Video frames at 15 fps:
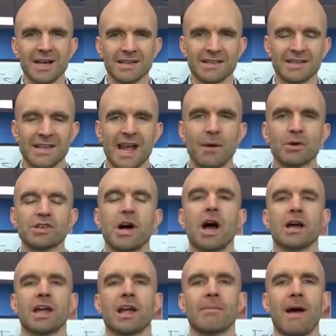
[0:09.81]
Today we're
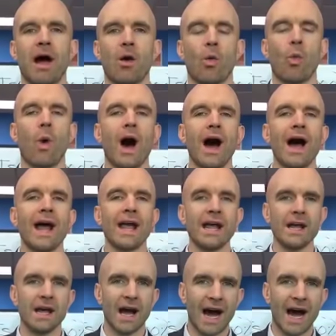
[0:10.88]
talking about why